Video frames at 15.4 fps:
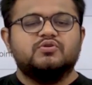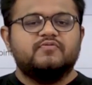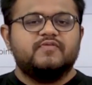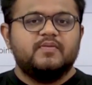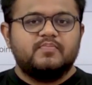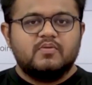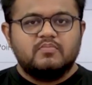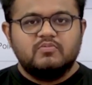of the
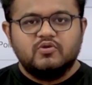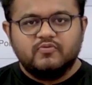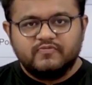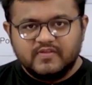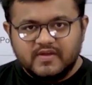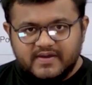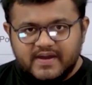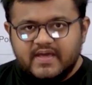problem of
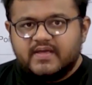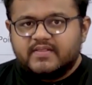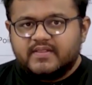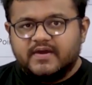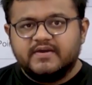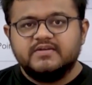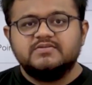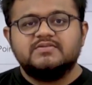the day,
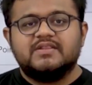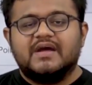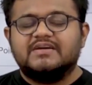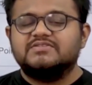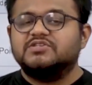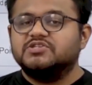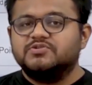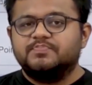that is
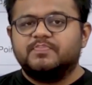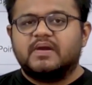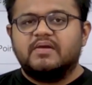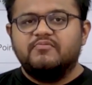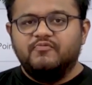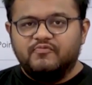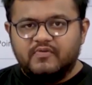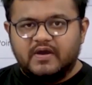largest prime
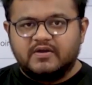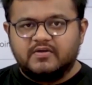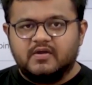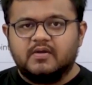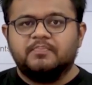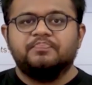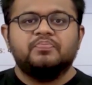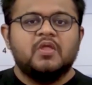factor.
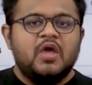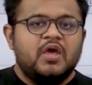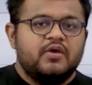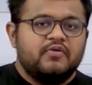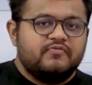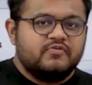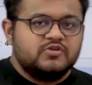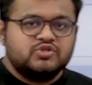
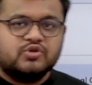First